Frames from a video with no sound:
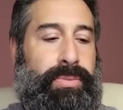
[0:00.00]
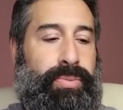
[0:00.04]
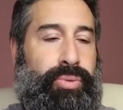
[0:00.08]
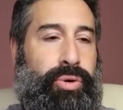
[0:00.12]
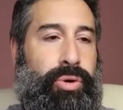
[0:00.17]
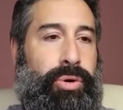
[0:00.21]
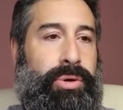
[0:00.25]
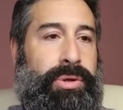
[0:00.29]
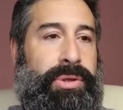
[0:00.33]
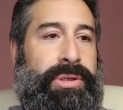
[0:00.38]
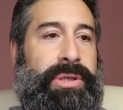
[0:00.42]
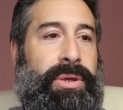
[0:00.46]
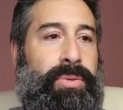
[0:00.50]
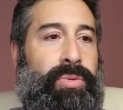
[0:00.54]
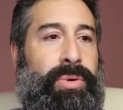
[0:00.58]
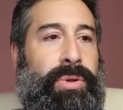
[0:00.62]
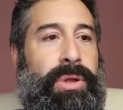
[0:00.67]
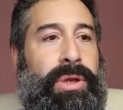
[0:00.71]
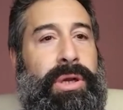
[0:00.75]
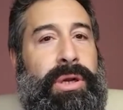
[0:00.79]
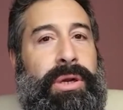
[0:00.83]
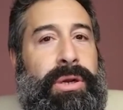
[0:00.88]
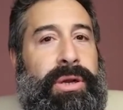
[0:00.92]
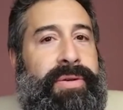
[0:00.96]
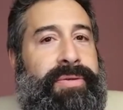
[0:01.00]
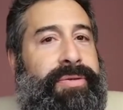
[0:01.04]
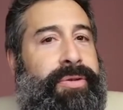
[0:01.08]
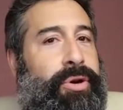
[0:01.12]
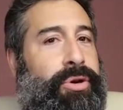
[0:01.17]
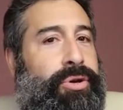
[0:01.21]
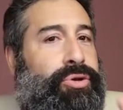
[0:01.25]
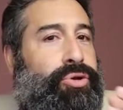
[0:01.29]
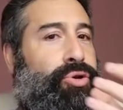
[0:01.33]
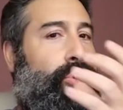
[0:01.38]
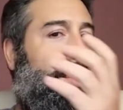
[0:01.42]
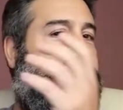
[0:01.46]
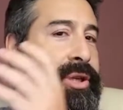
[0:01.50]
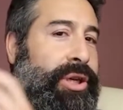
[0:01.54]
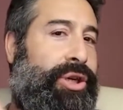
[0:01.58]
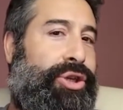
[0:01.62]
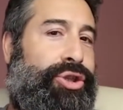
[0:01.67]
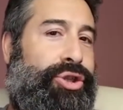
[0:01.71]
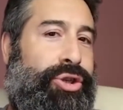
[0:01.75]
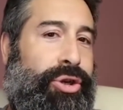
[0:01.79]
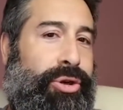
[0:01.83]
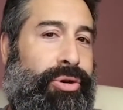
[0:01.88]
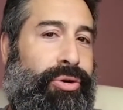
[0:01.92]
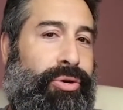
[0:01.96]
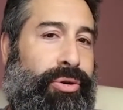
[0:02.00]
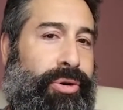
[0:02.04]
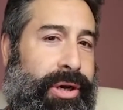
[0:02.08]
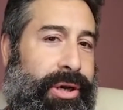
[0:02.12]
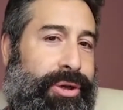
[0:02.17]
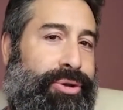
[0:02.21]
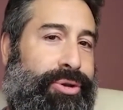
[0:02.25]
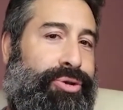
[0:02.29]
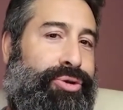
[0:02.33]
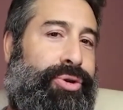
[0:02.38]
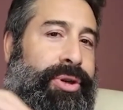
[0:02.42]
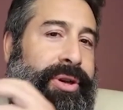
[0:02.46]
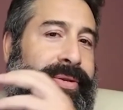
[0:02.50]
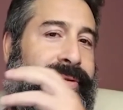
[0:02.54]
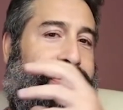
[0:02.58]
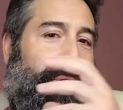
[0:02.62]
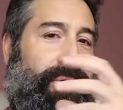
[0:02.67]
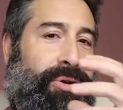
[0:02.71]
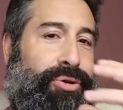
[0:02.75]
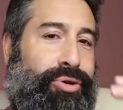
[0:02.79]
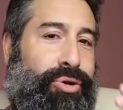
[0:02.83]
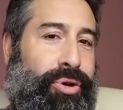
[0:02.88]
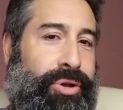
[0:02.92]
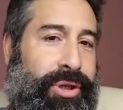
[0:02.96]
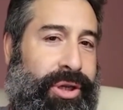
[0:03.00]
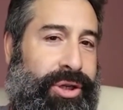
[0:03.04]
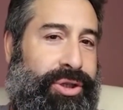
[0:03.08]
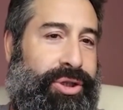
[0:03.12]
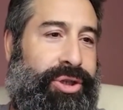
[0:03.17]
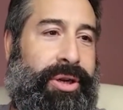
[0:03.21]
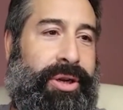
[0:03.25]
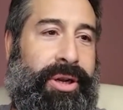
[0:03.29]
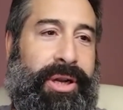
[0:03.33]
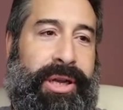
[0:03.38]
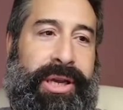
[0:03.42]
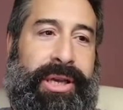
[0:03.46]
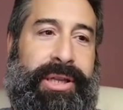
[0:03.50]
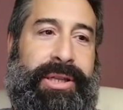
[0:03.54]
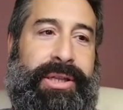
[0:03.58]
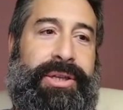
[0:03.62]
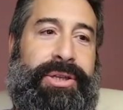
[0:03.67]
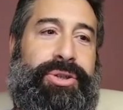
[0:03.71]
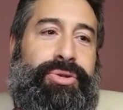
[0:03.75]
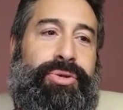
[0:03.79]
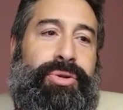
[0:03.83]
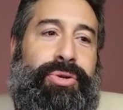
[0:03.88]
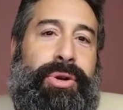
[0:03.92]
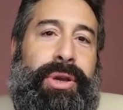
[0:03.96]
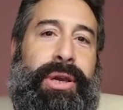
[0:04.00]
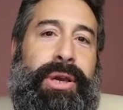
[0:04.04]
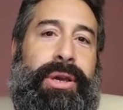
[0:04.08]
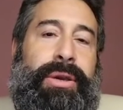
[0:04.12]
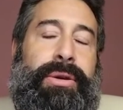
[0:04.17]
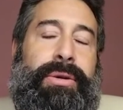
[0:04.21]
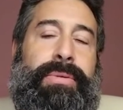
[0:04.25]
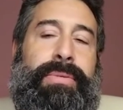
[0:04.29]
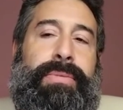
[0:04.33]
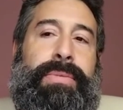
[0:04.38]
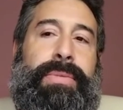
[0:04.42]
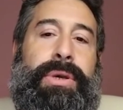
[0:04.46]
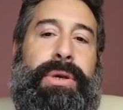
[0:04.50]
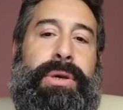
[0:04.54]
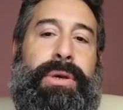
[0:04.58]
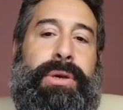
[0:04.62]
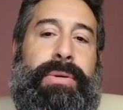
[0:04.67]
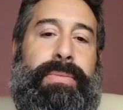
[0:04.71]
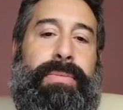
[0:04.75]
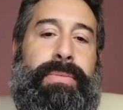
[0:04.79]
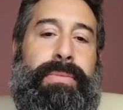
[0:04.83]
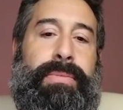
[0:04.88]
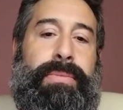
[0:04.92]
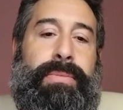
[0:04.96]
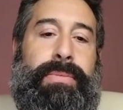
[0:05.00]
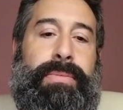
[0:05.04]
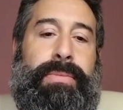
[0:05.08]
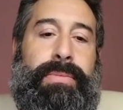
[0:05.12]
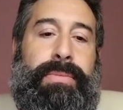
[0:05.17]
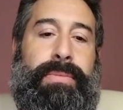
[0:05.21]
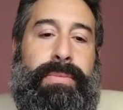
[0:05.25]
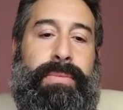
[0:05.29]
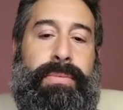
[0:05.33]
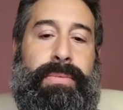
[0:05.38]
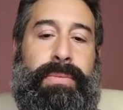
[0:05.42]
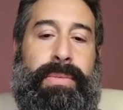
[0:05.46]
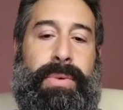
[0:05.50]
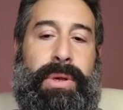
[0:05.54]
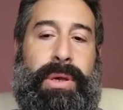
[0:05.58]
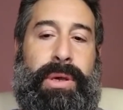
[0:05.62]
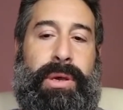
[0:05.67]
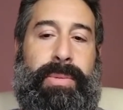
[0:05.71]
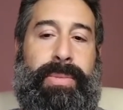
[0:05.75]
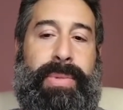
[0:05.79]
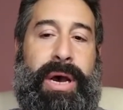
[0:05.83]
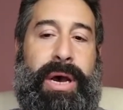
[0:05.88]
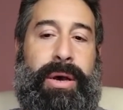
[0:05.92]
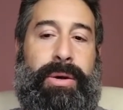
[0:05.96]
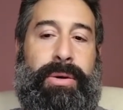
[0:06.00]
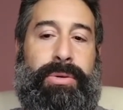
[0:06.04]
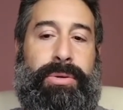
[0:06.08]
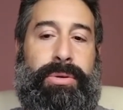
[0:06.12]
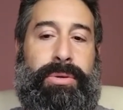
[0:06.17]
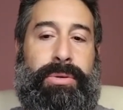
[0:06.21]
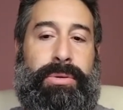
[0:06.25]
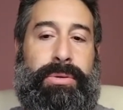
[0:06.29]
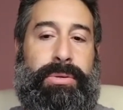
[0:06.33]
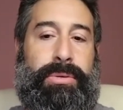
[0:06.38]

person within a very traditional country, a very traditional industry um, about